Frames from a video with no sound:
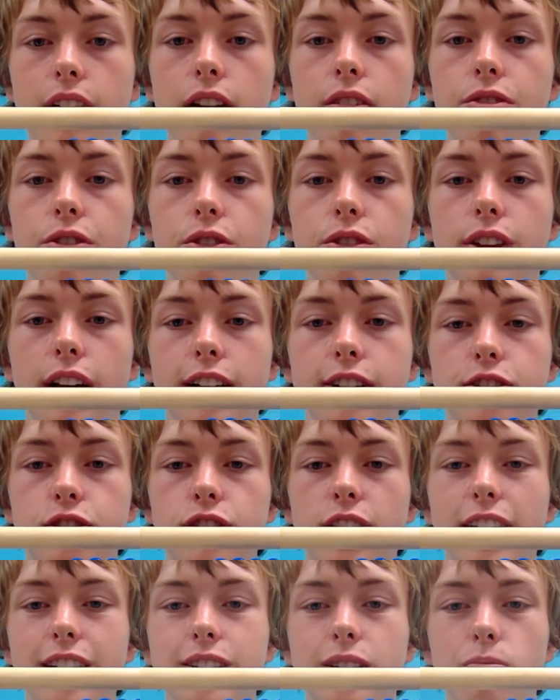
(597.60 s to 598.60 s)
If you'd like to
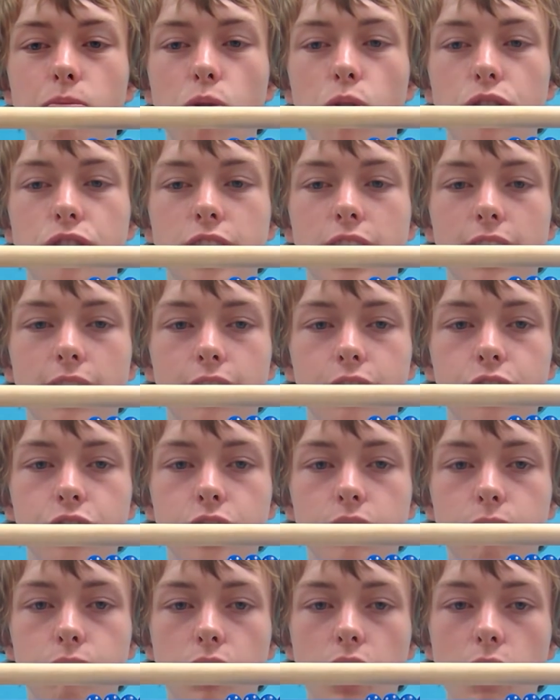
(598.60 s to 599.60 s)
try some more
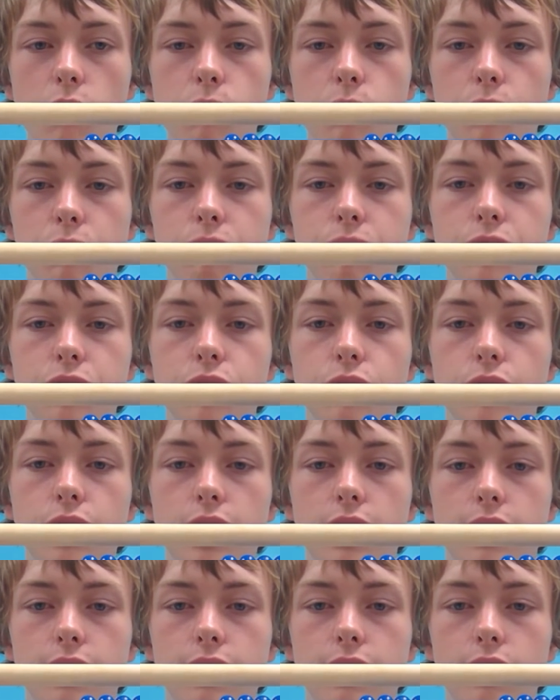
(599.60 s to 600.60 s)
challenging problems, you
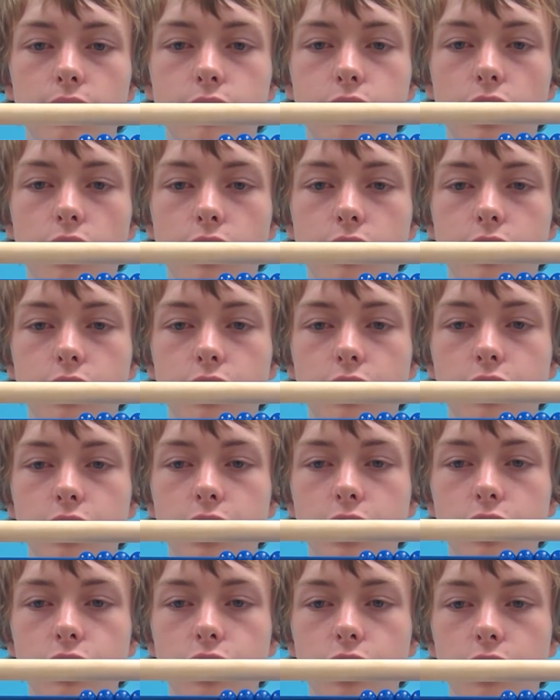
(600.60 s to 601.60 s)
can talk to your
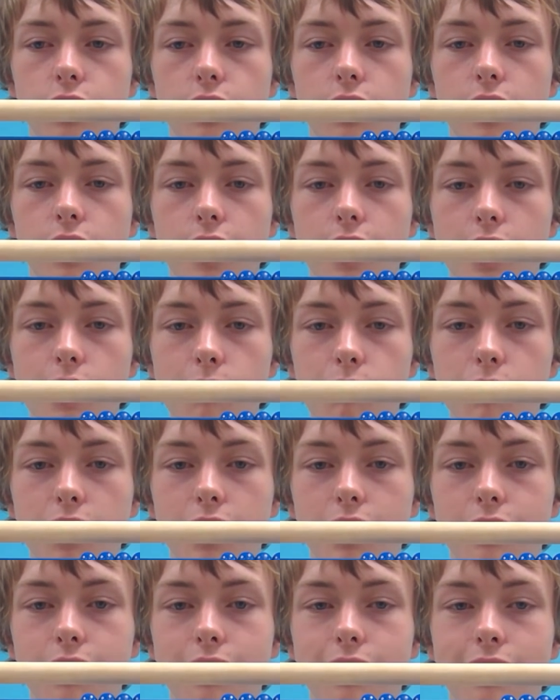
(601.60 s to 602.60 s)
teacher
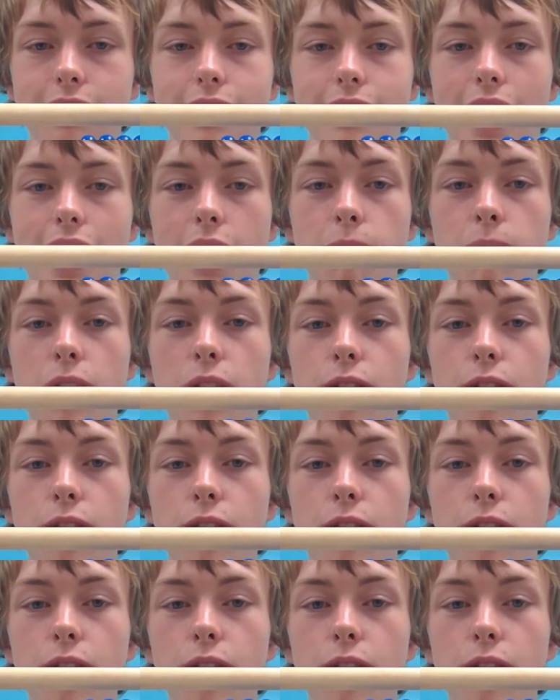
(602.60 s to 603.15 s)
because I'm